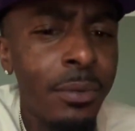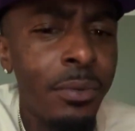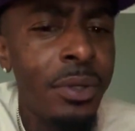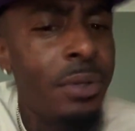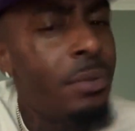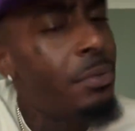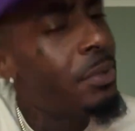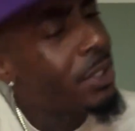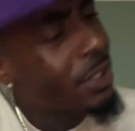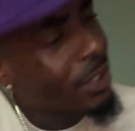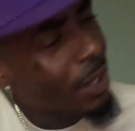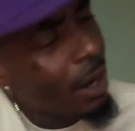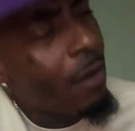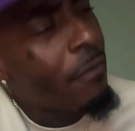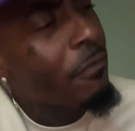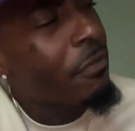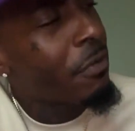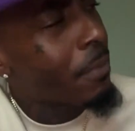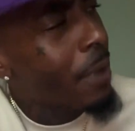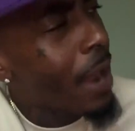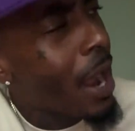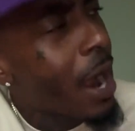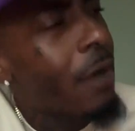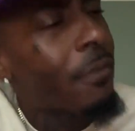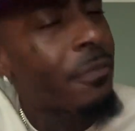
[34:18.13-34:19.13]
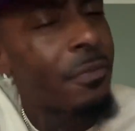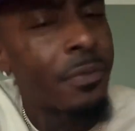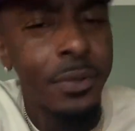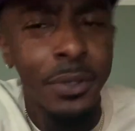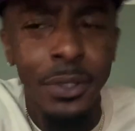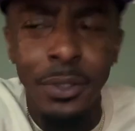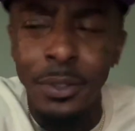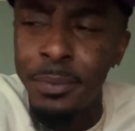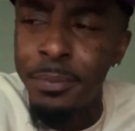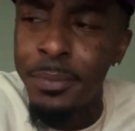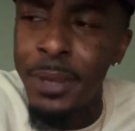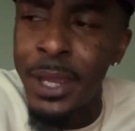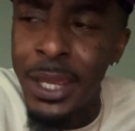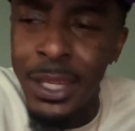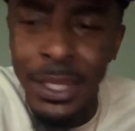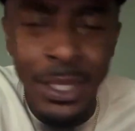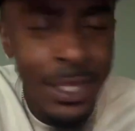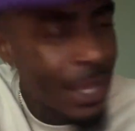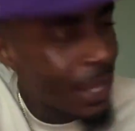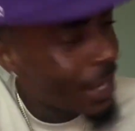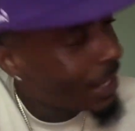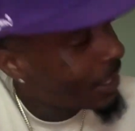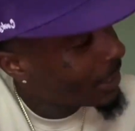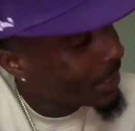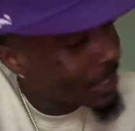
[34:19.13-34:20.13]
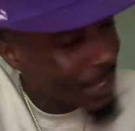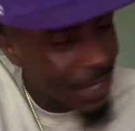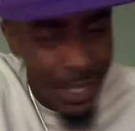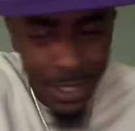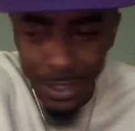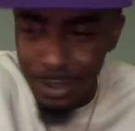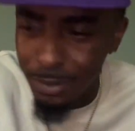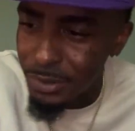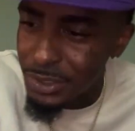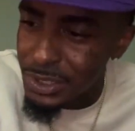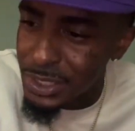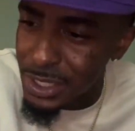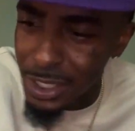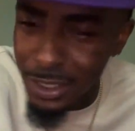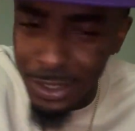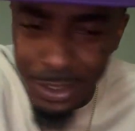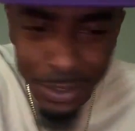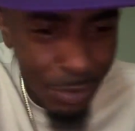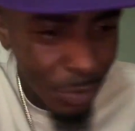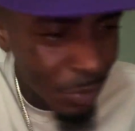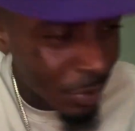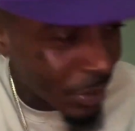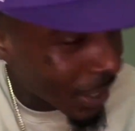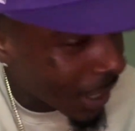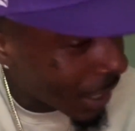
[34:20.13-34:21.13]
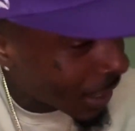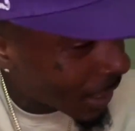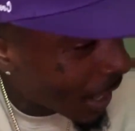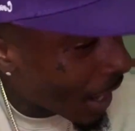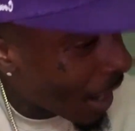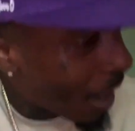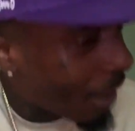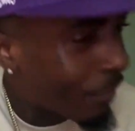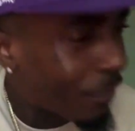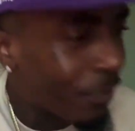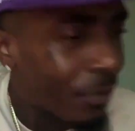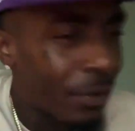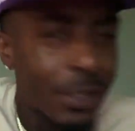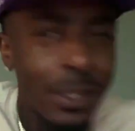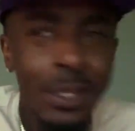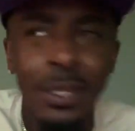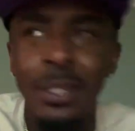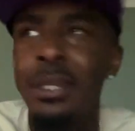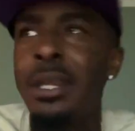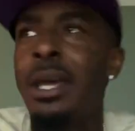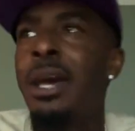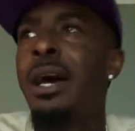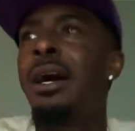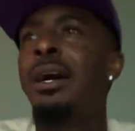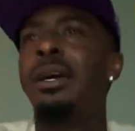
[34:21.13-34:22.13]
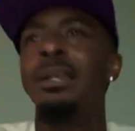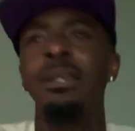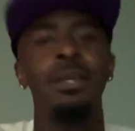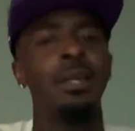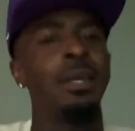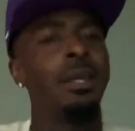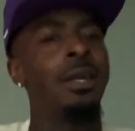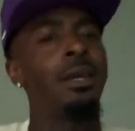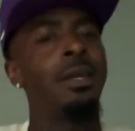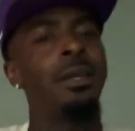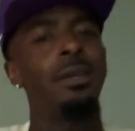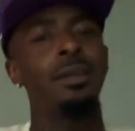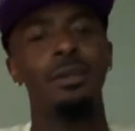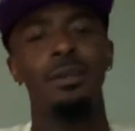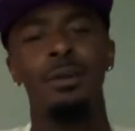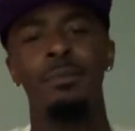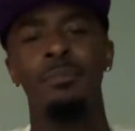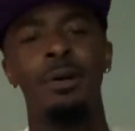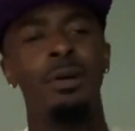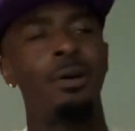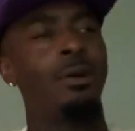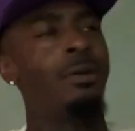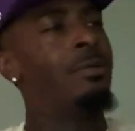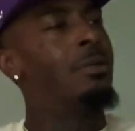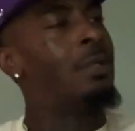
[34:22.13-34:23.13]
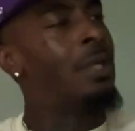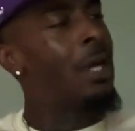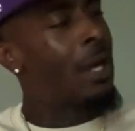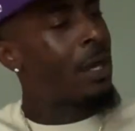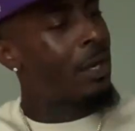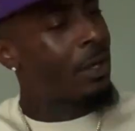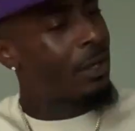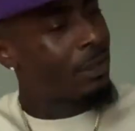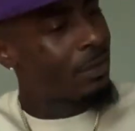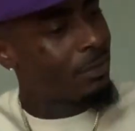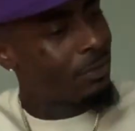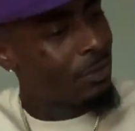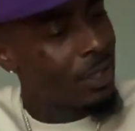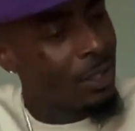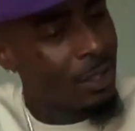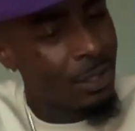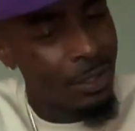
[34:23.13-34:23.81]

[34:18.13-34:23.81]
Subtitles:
We come from Africa, man. You ain't gonna tell us we ain't African now. You ain't, come on now.